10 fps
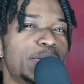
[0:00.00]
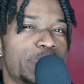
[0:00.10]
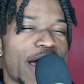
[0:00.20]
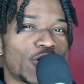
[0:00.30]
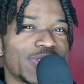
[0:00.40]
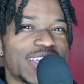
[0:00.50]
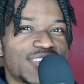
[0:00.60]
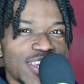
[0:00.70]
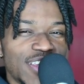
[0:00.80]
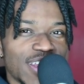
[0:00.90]
better this
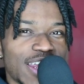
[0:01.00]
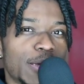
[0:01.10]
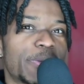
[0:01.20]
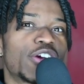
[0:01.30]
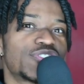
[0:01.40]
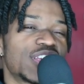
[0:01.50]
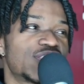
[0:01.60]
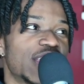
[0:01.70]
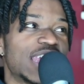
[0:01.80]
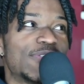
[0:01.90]
season in comparison
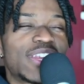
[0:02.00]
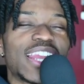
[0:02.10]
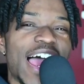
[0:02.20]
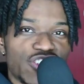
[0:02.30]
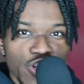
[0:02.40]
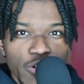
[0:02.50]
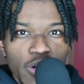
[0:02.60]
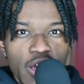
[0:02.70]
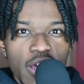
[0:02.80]
to even last year.